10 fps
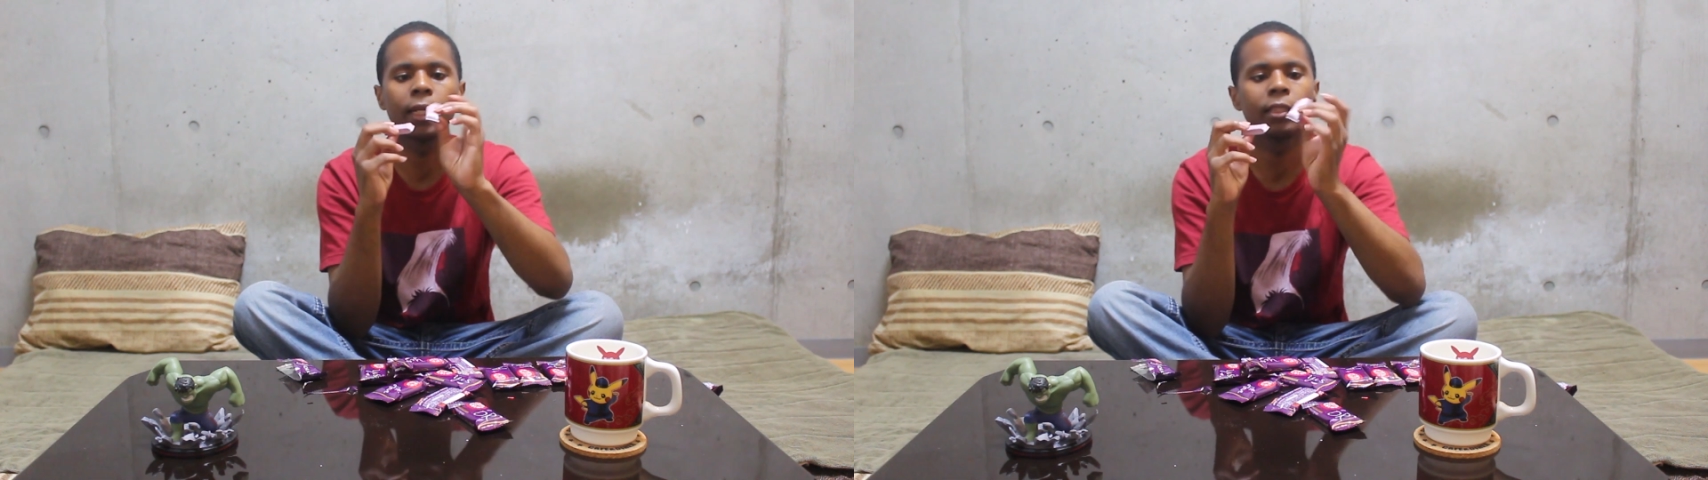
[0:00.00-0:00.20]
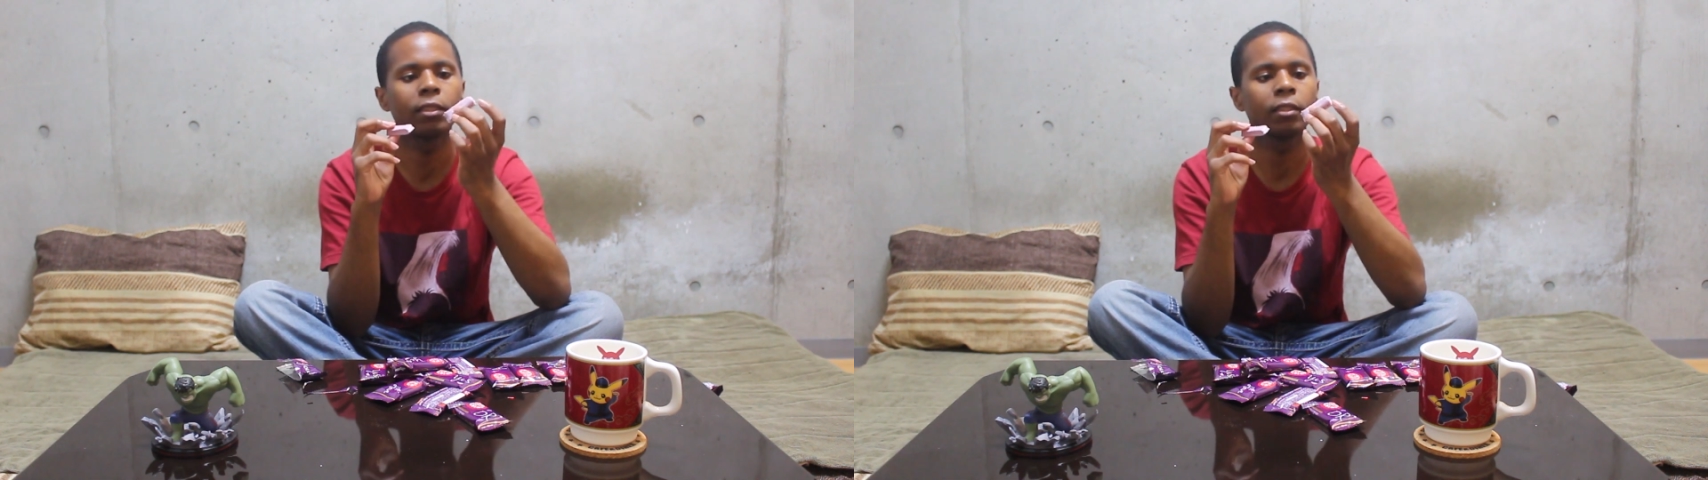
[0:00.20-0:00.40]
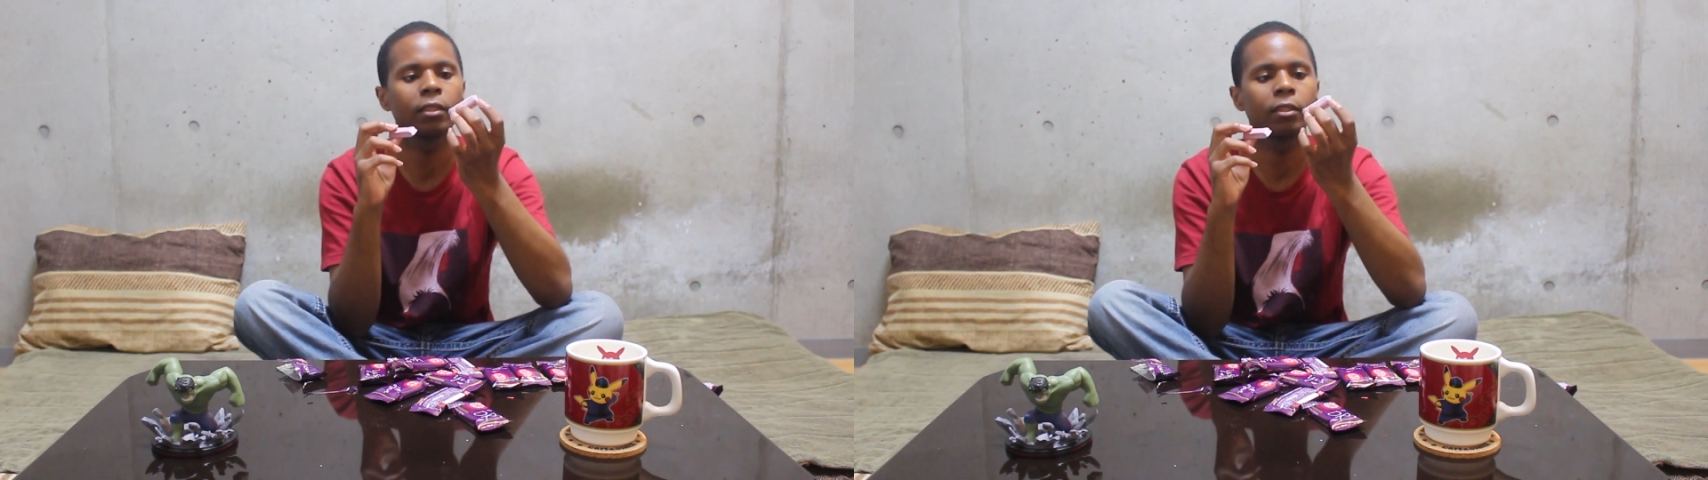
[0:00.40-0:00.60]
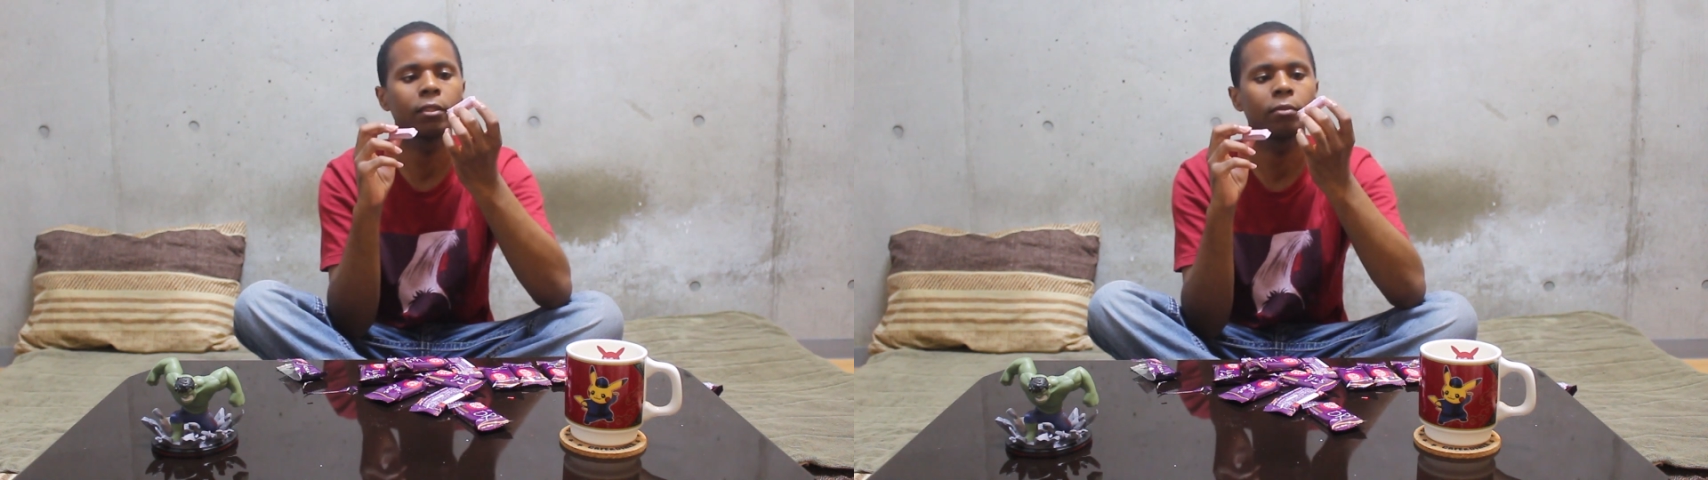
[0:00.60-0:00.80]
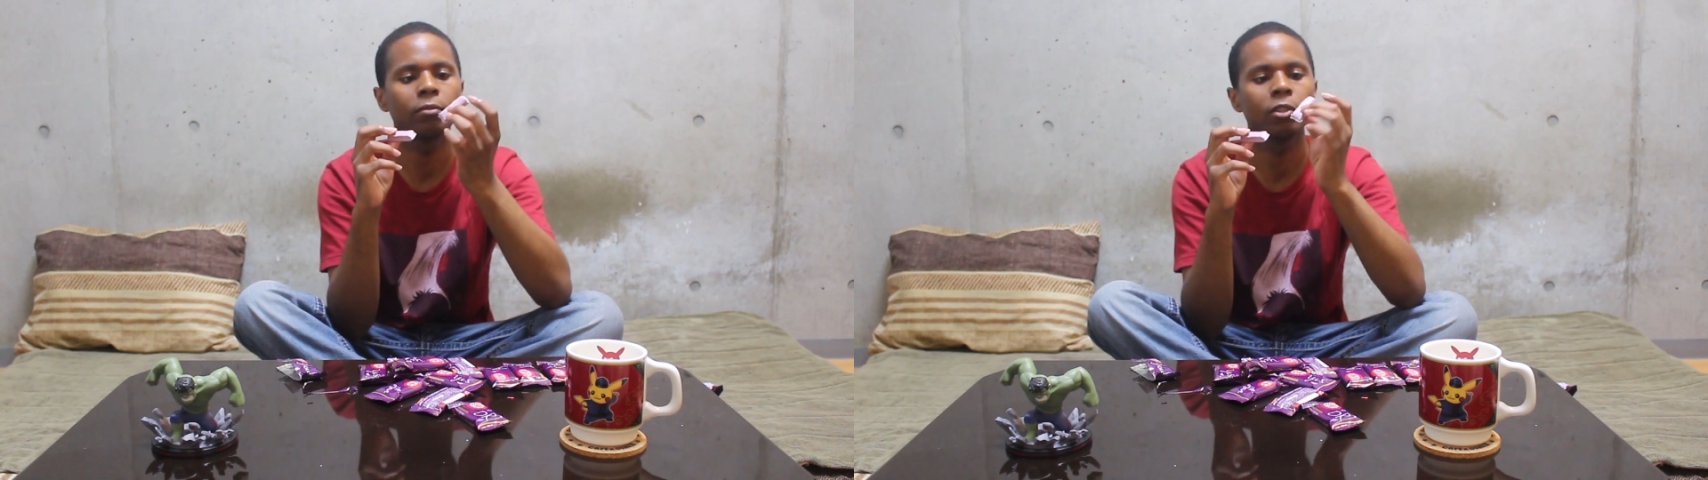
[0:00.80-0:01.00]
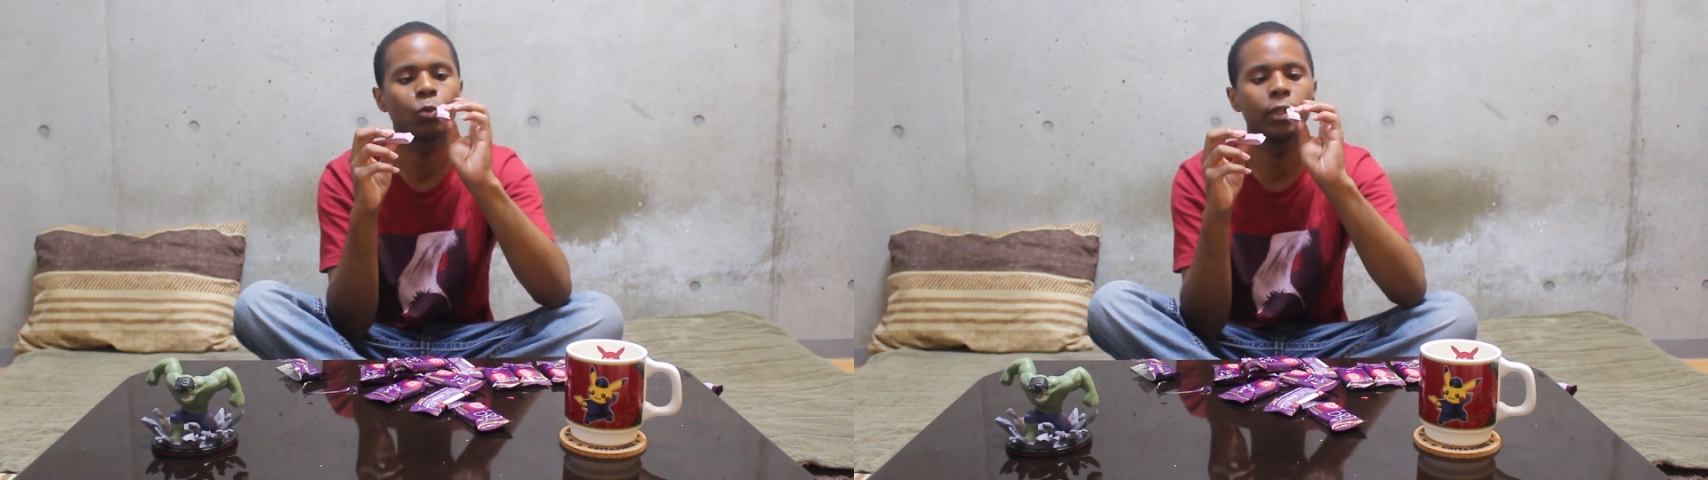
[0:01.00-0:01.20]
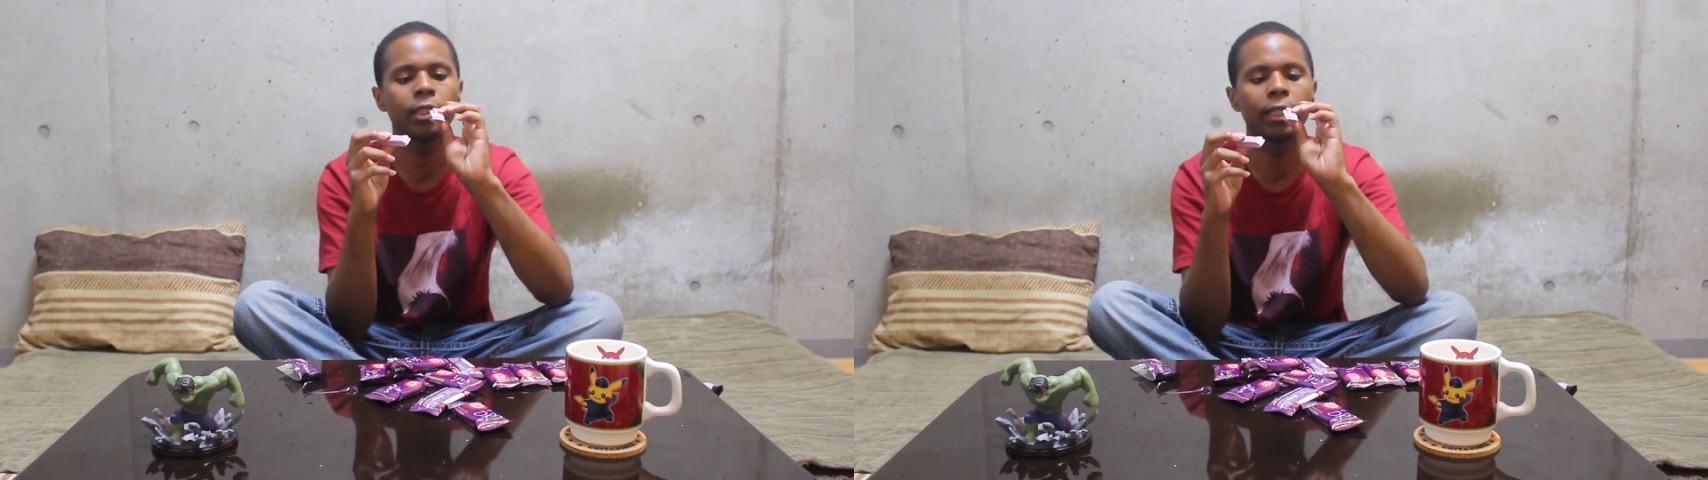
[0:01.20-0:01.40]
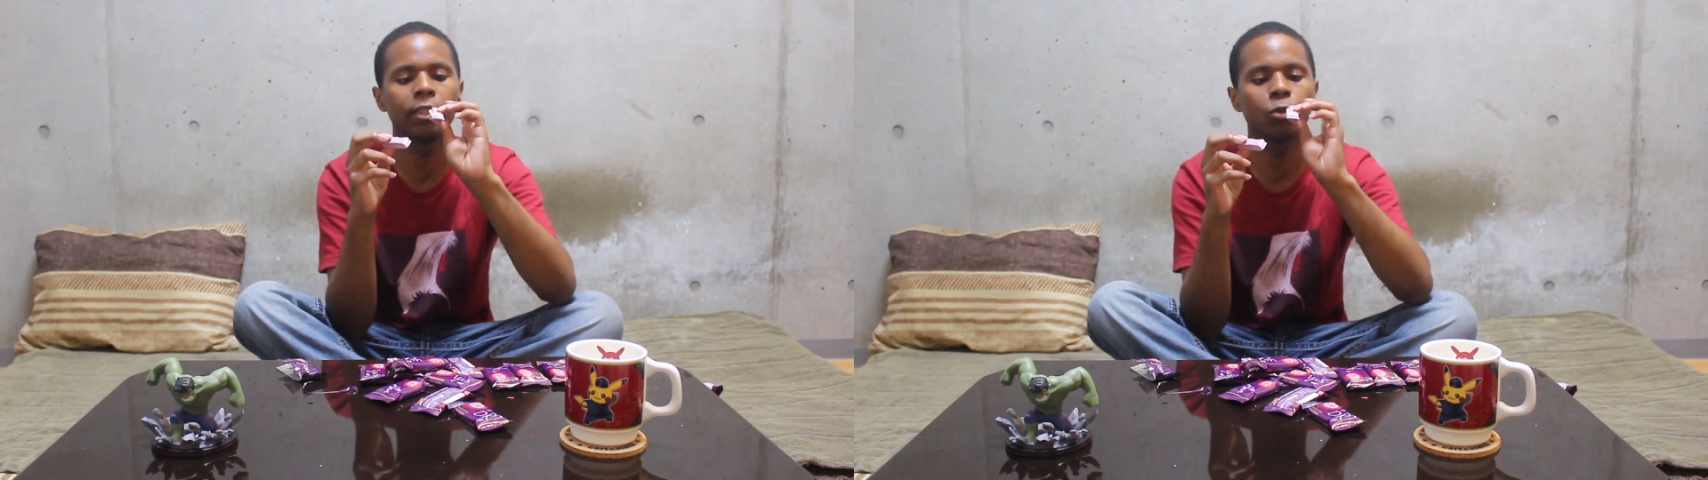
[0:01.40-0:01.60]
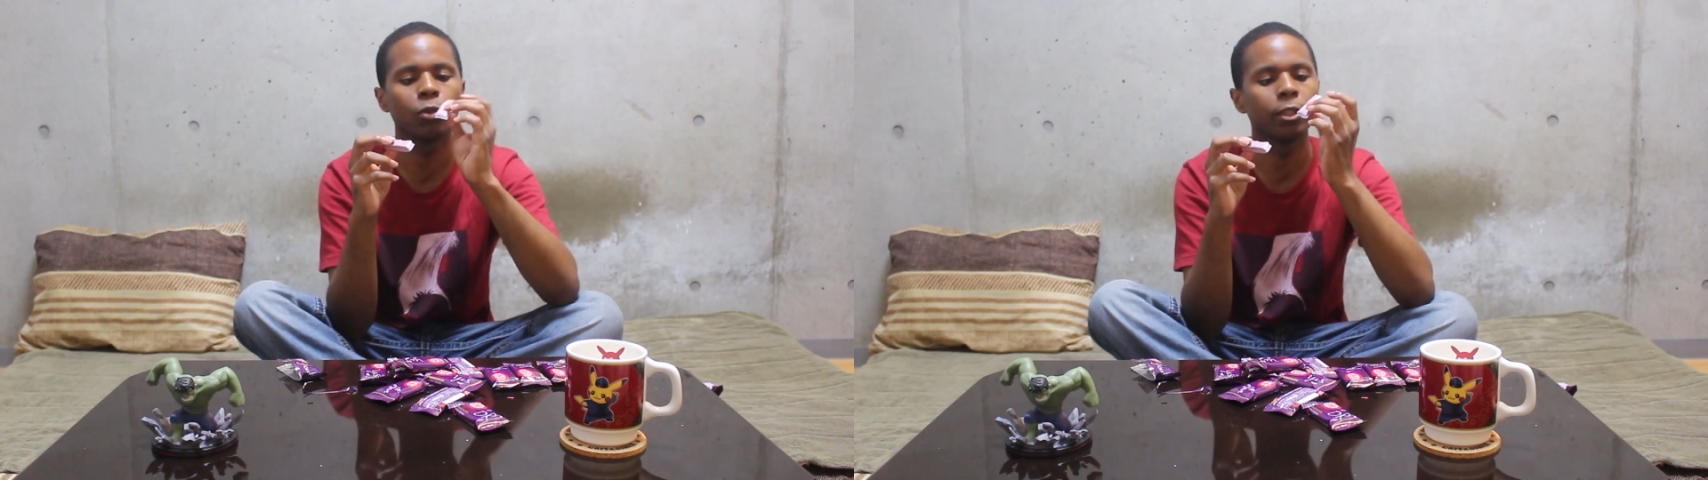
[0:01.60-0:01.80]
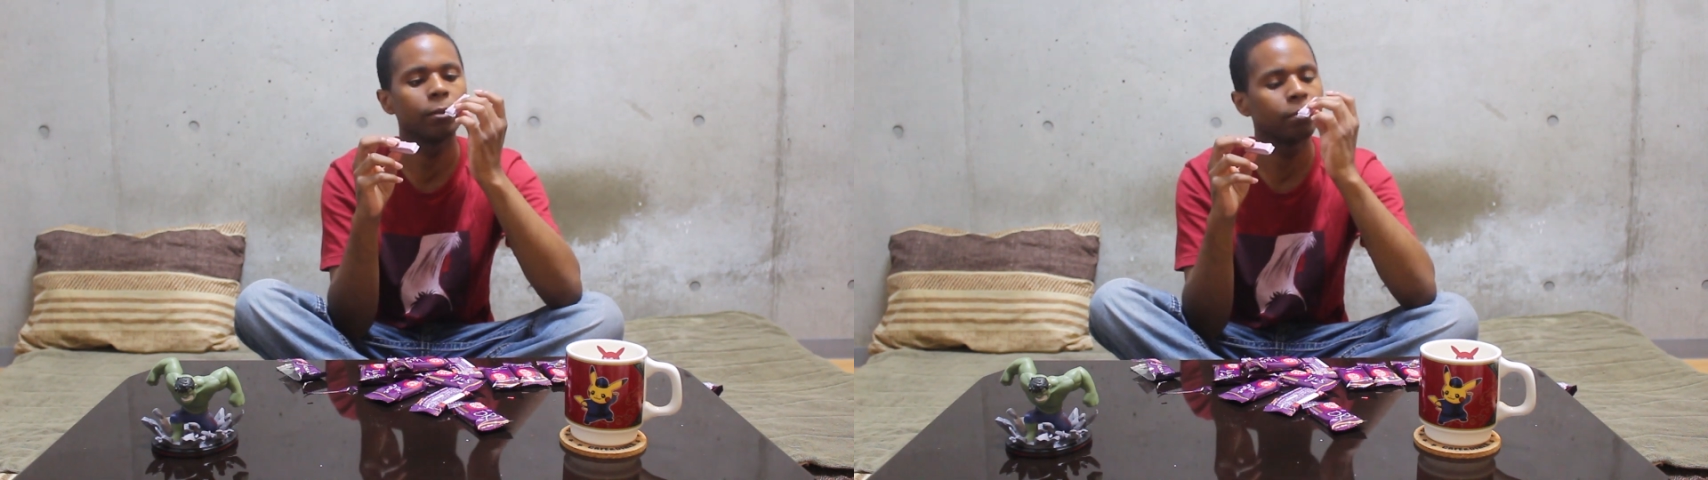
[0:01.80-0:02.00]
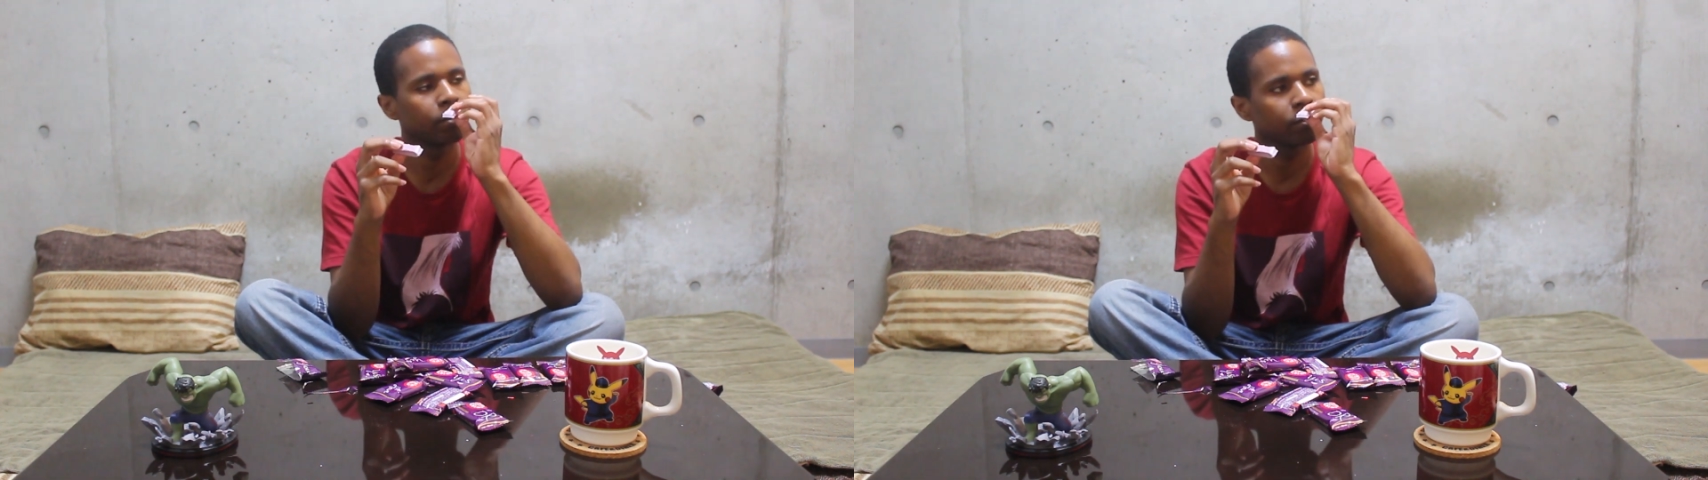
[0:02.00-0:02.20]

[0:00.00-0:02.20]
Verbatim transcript: has a sweet scent to it.